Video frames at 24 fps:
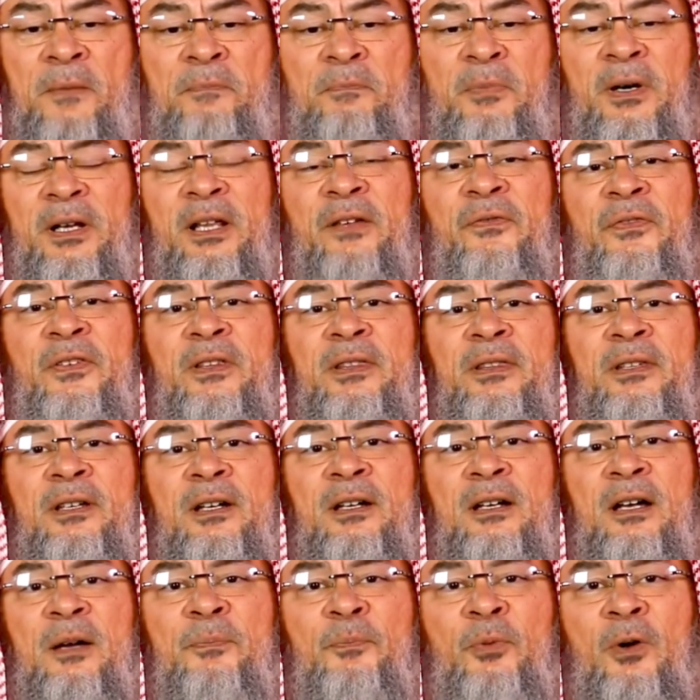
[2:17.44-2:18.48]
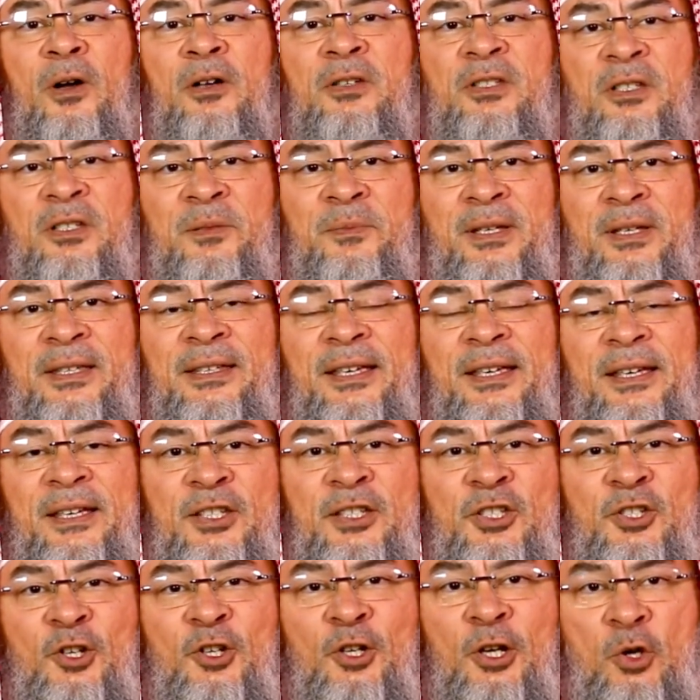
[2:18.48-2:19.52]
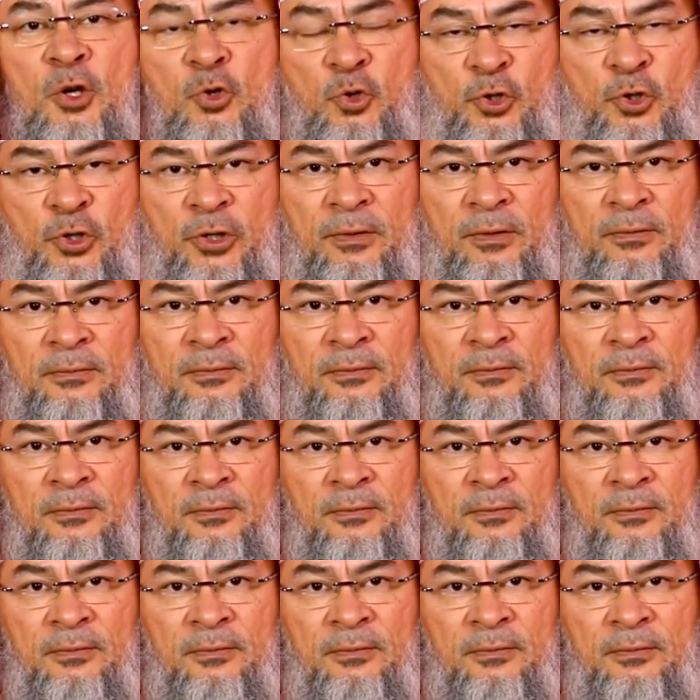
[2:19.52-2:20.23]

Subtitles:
But if the proximity is close,